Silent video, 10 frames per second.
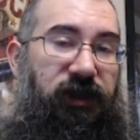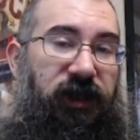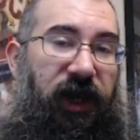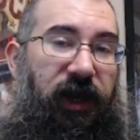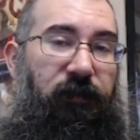
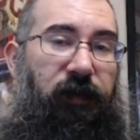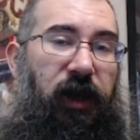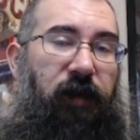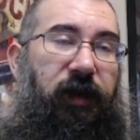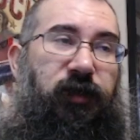game,
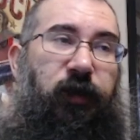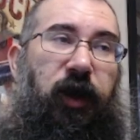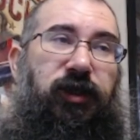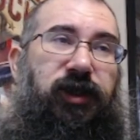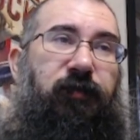because we
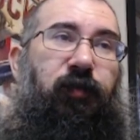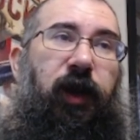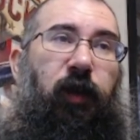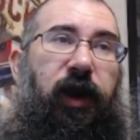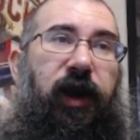are to the
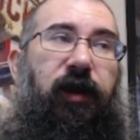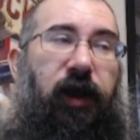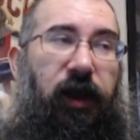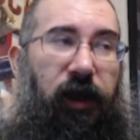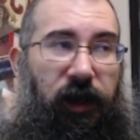point where
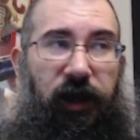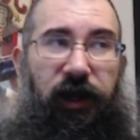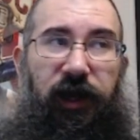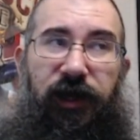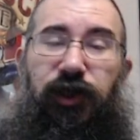
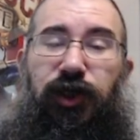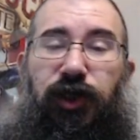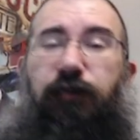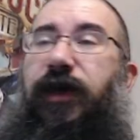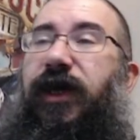it
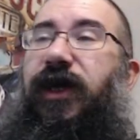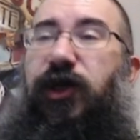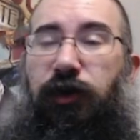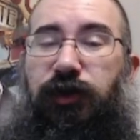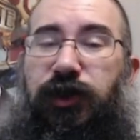should be
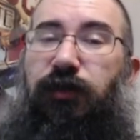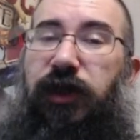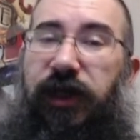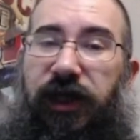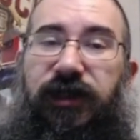close to
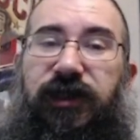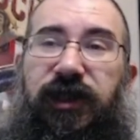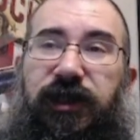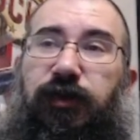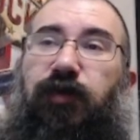release,
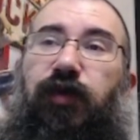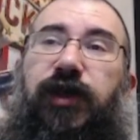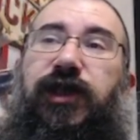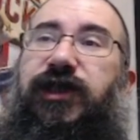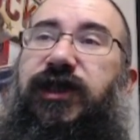because it was
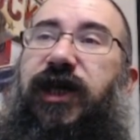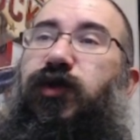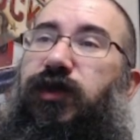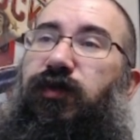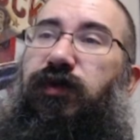originally
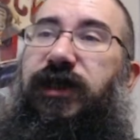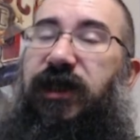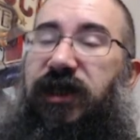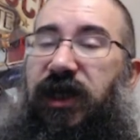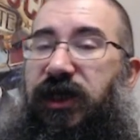scheduled to release,
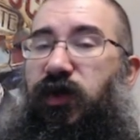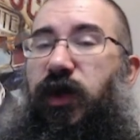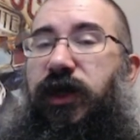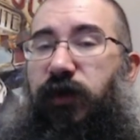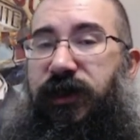I think, in
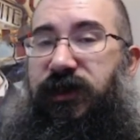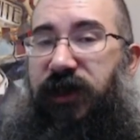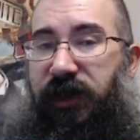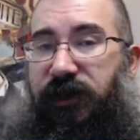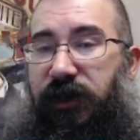
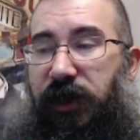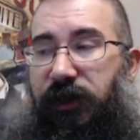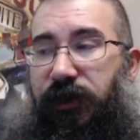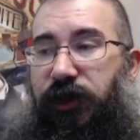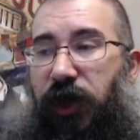2026.
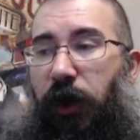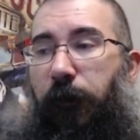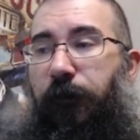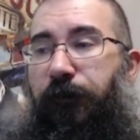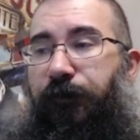
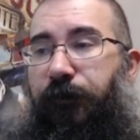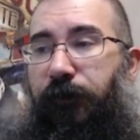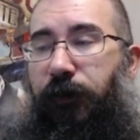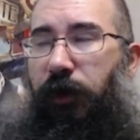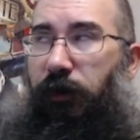So,
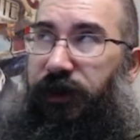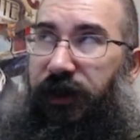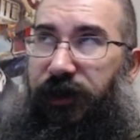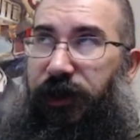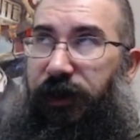or was it
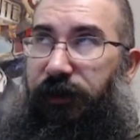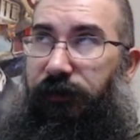this year?